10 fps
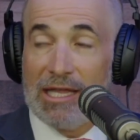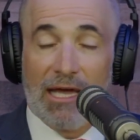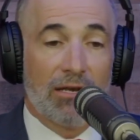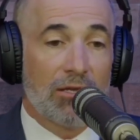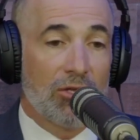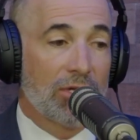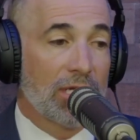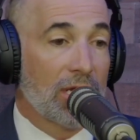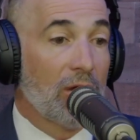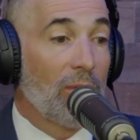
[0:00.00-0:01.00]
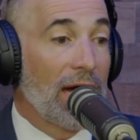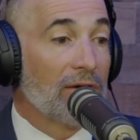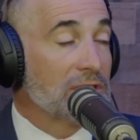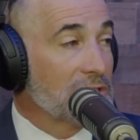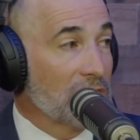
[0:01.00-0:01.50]
that you can go
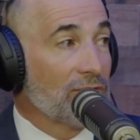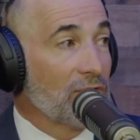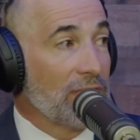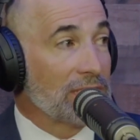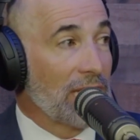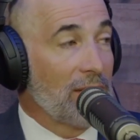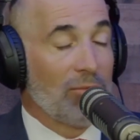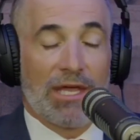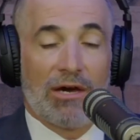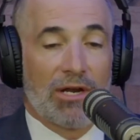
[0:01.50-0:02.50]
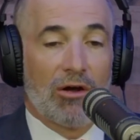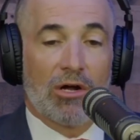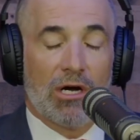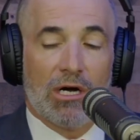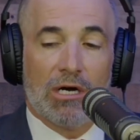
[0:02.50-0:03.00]
out and still have a great time without
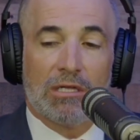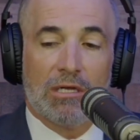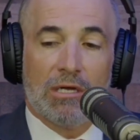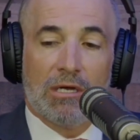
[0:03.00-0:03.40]
alcohol.